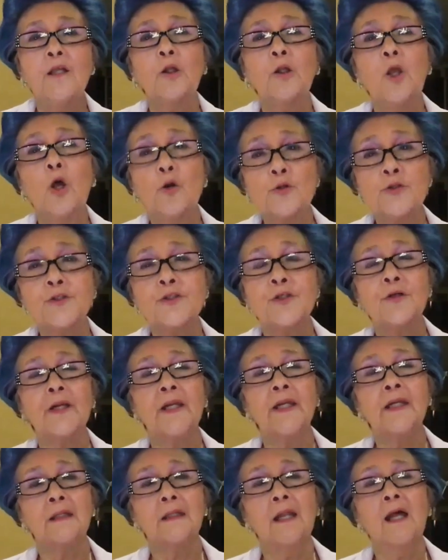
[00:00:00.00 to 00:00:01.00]
closer
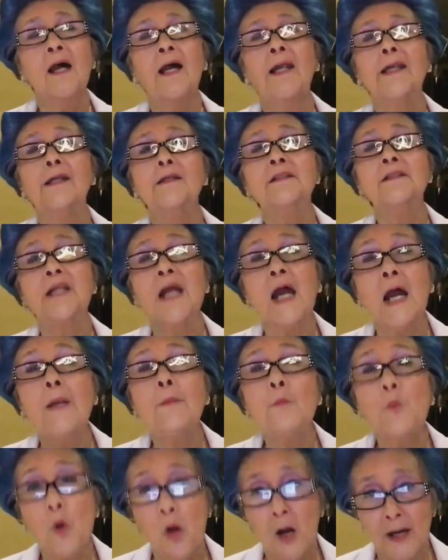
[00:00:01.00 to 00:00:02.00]
in line
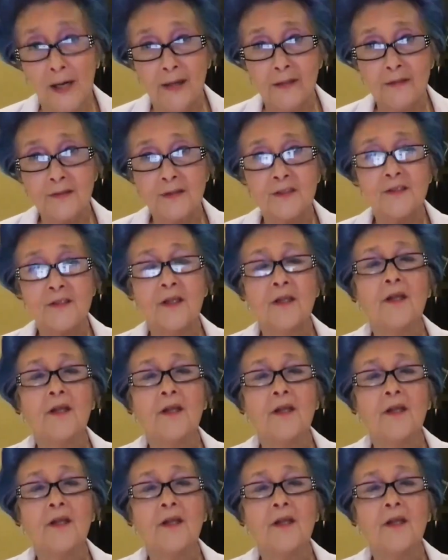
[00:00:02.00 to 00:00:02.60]
time-wise